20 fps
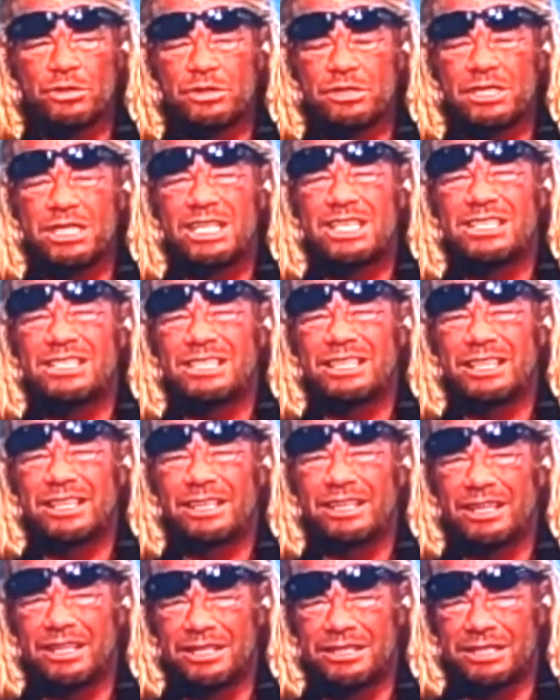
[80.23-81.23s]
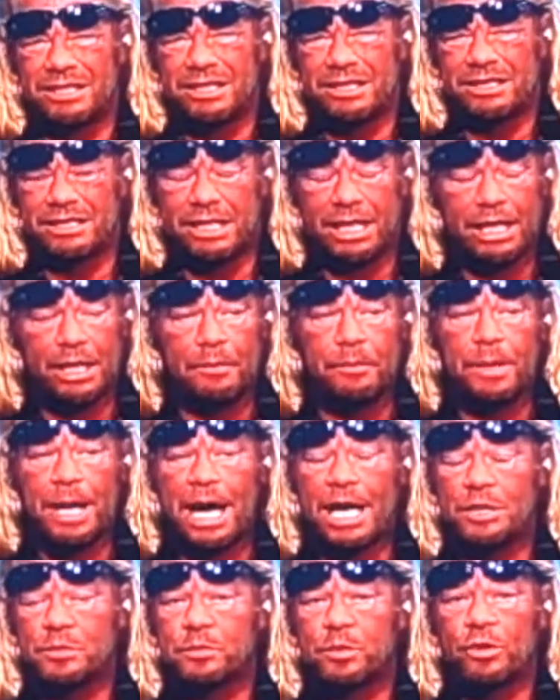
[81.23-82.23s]
as easy as it, to get a
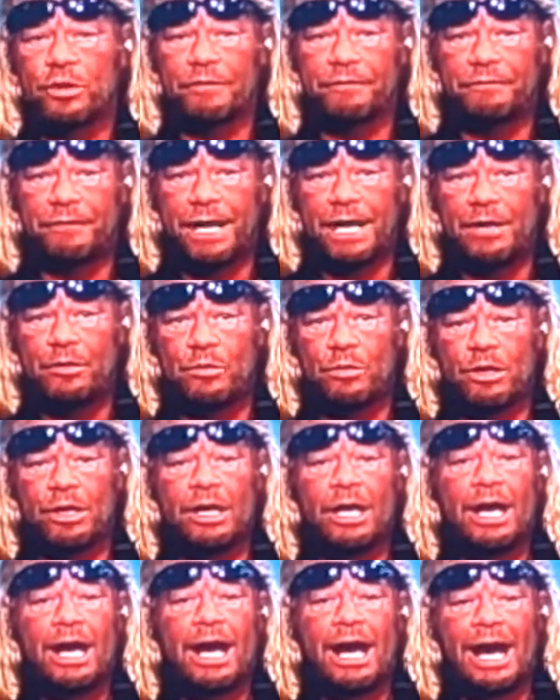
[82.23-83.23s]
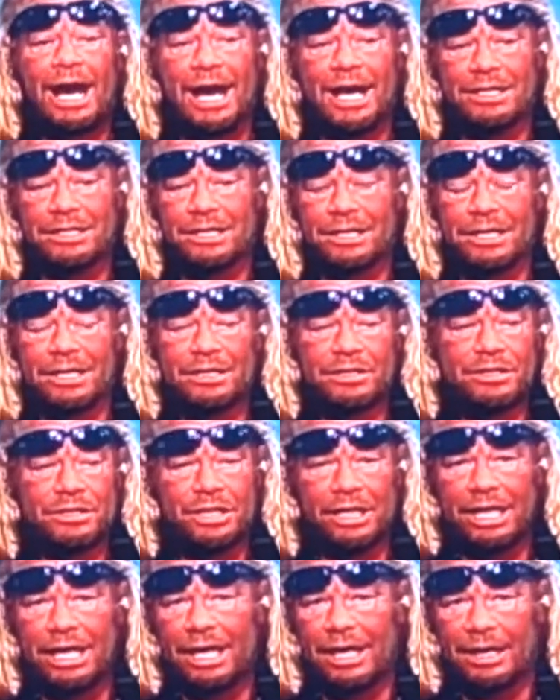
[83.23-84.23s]
passport, a fake one, as it is to
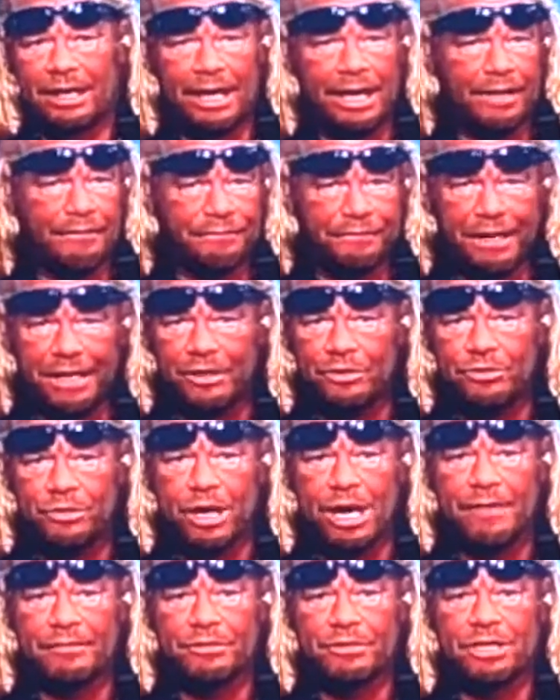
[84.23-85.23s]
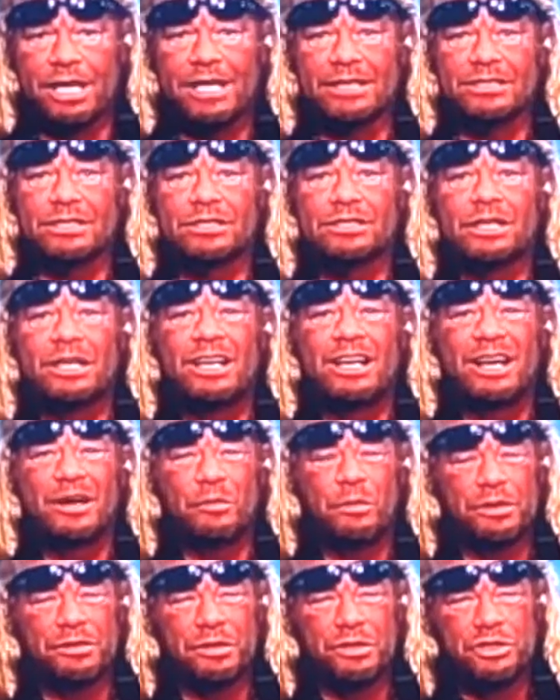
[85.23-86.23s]
get a fake driver's license.
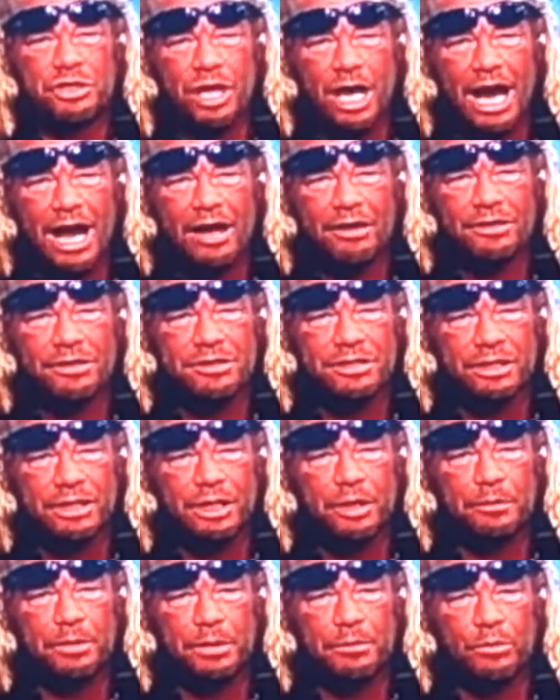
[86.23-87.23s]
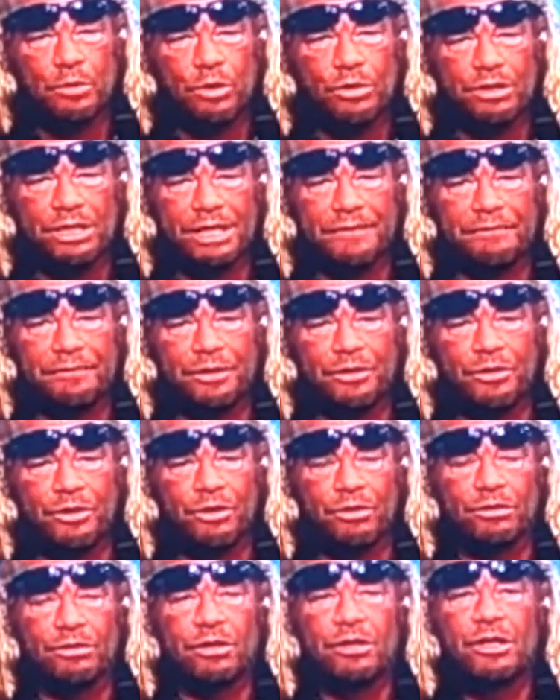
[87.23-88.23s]
With a child, is a little bit more
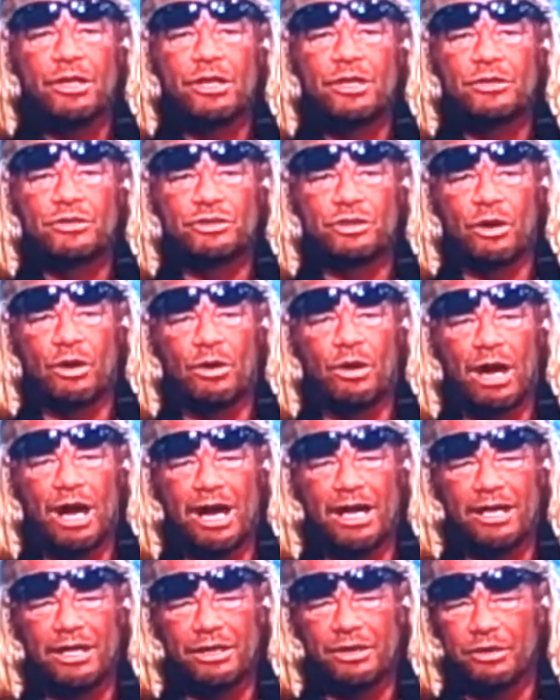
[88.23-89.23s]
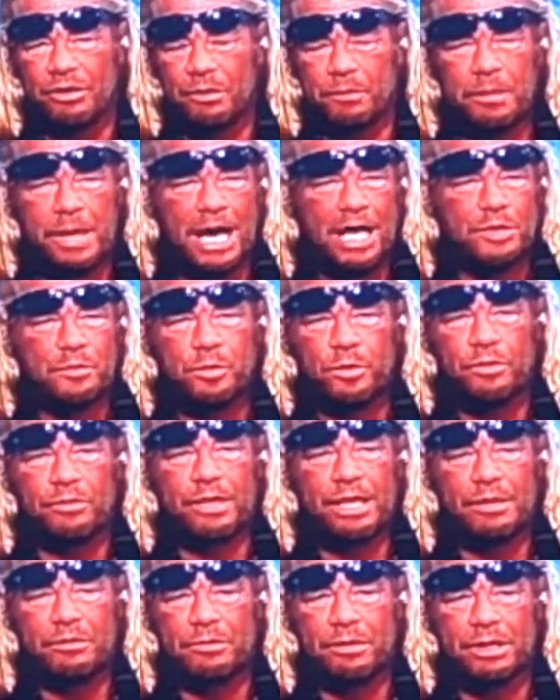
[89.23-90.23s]
difficult. So, uh, you know, the passport
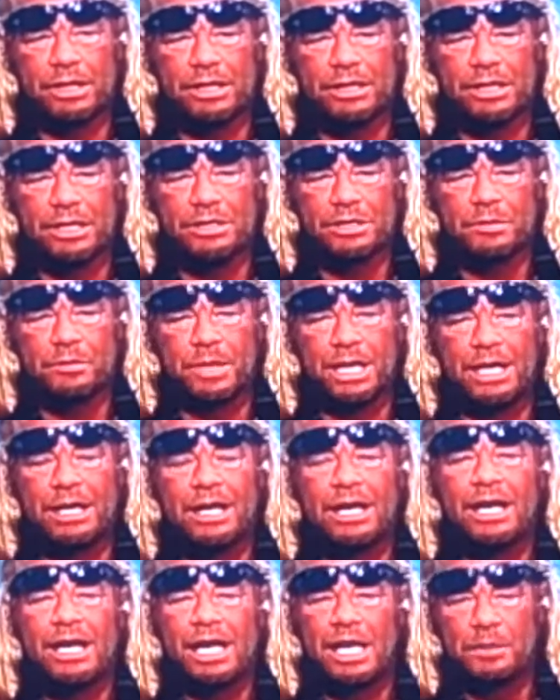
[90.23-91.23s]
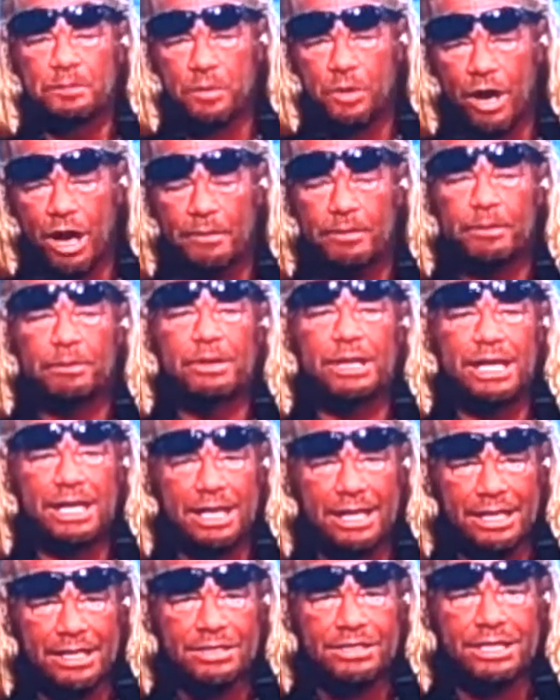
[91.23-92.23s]
thing really doesn't mean he probably
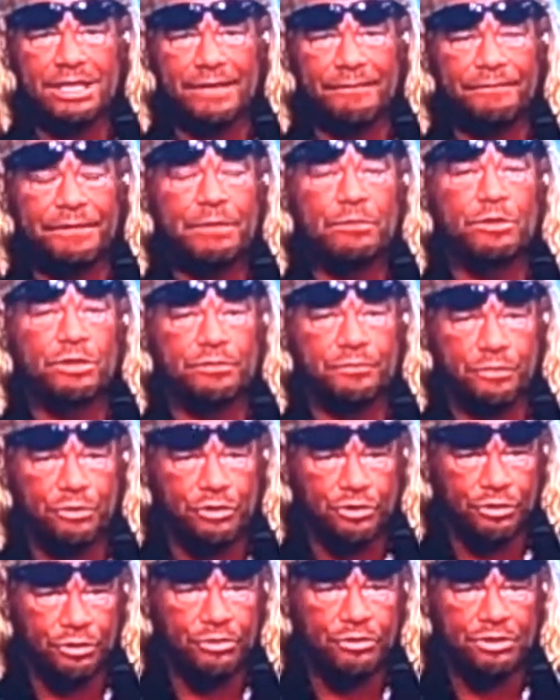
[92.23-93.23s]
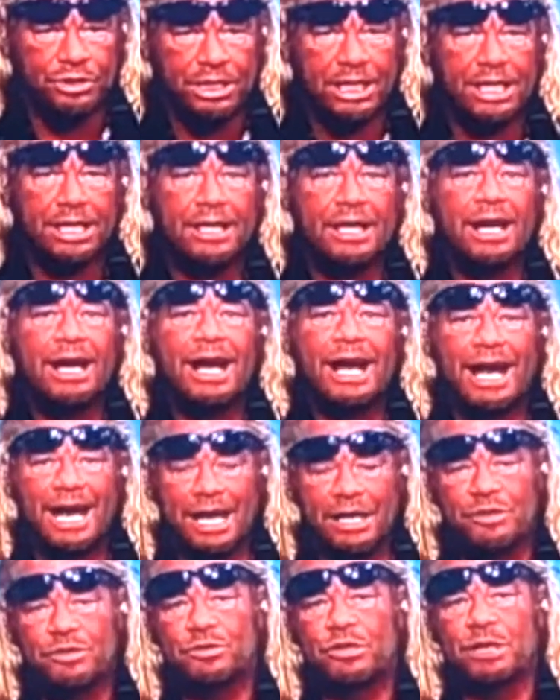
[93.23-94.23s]
is. If he was for sure seen
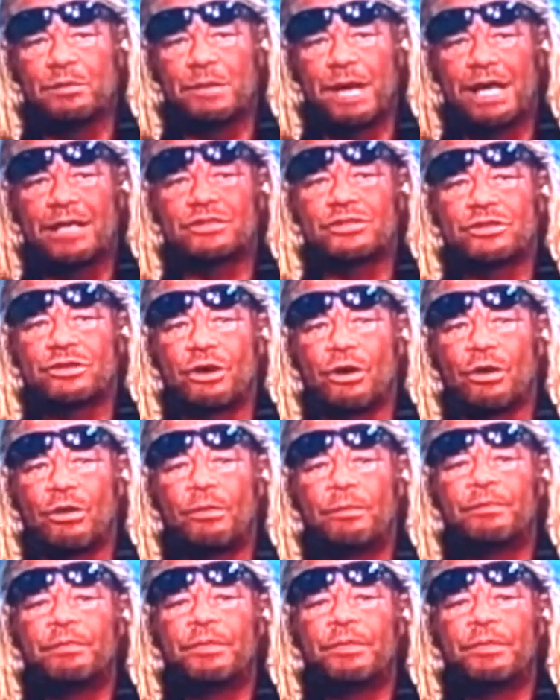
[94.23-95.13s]
entering Mexico,